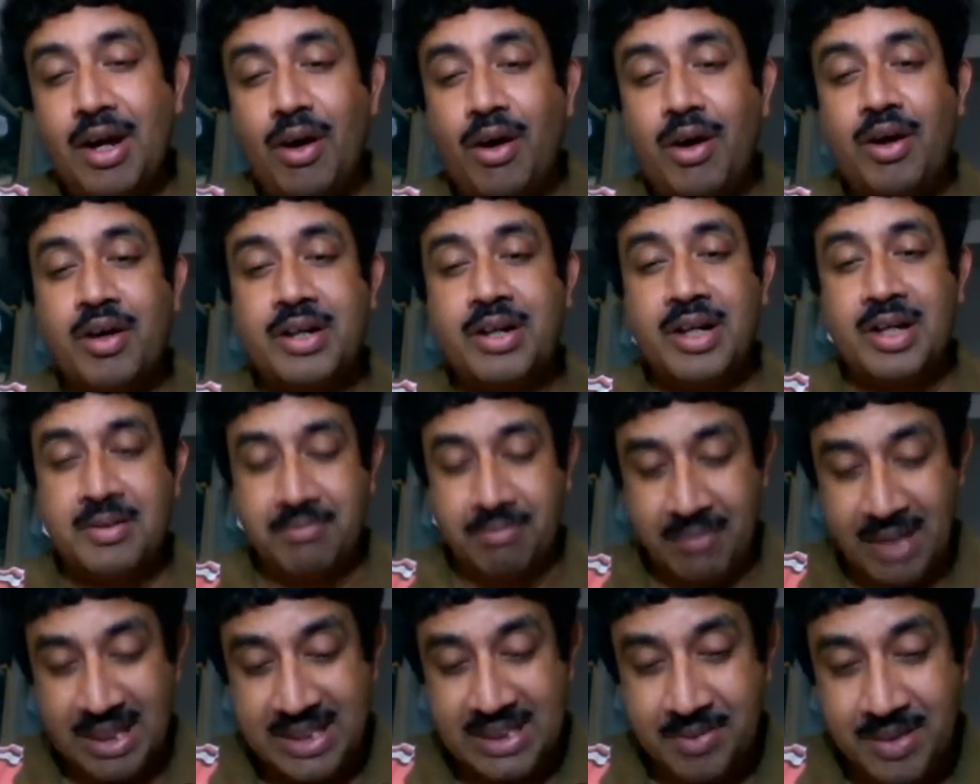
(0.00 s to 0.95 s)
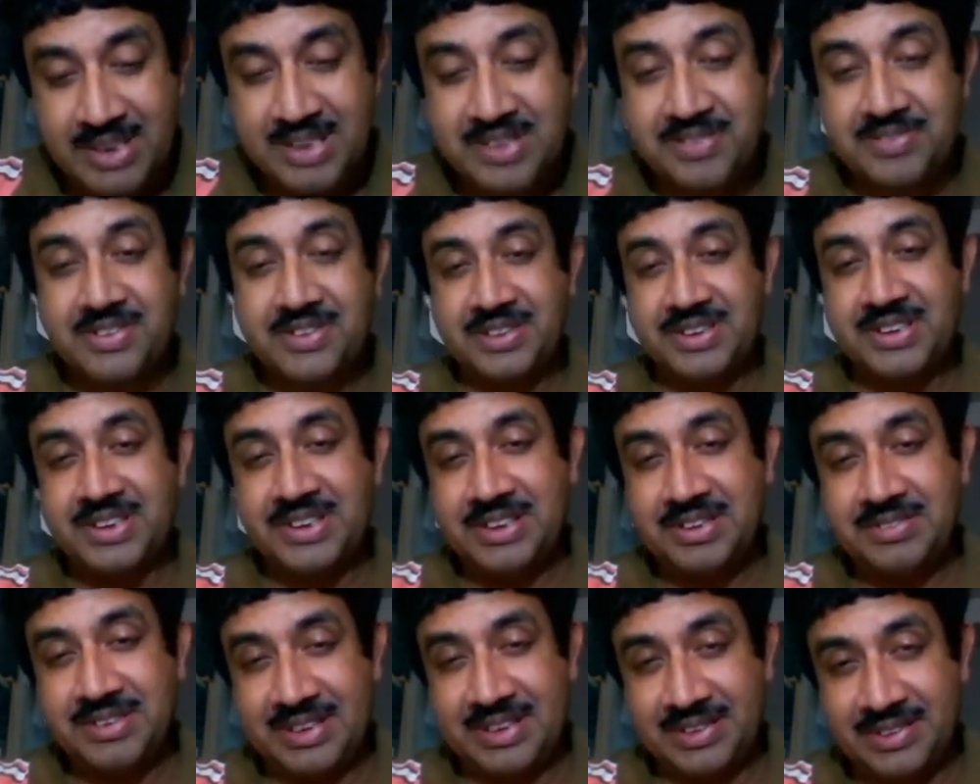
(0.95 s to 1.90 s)
Or multiple different
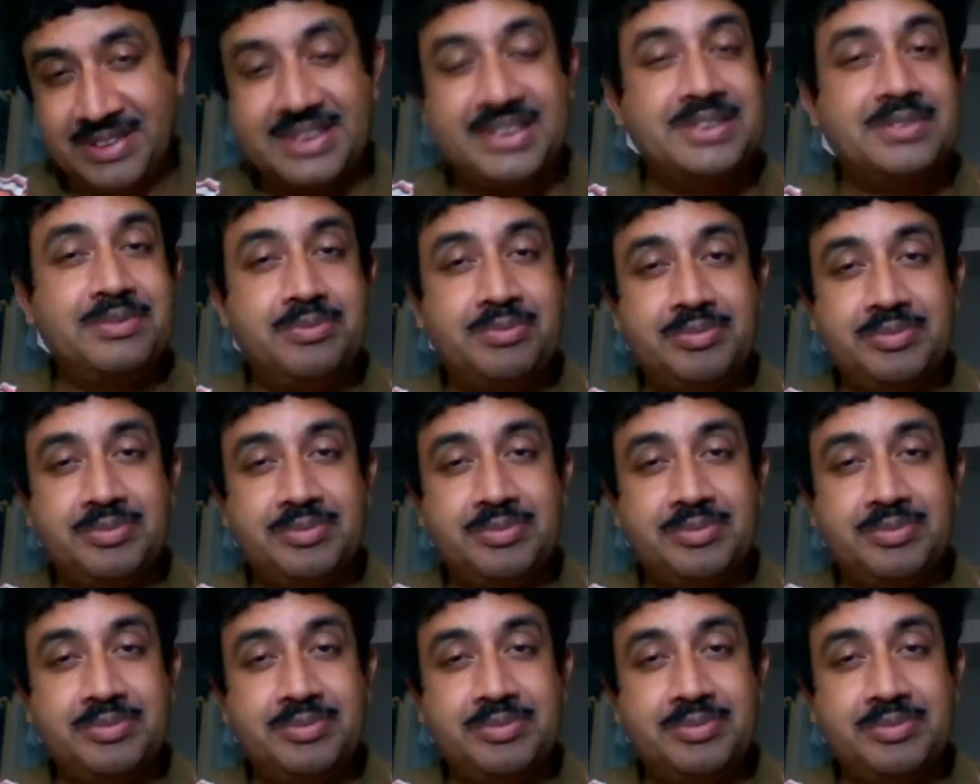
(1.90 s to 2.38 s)
events,